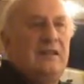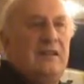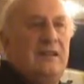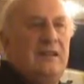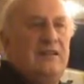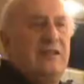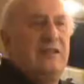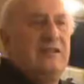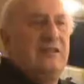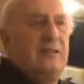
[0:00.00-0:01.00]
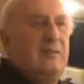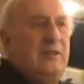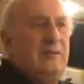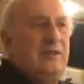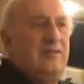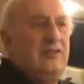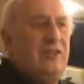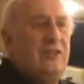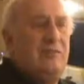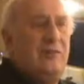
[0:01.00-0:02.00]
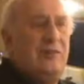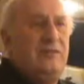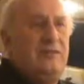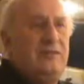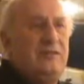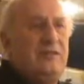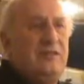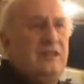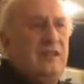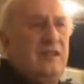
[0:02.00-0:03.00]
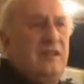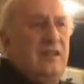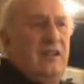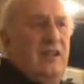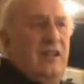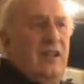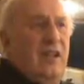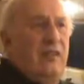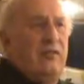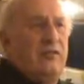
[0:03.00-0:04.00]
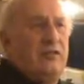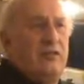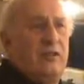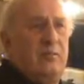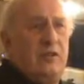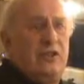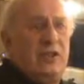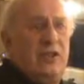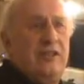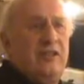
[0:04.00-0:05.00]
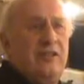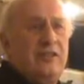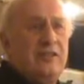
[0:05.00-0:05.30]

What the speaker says: And he suddenly said to me in the middle of a change one night, he says, have you got a tire pressure gauge?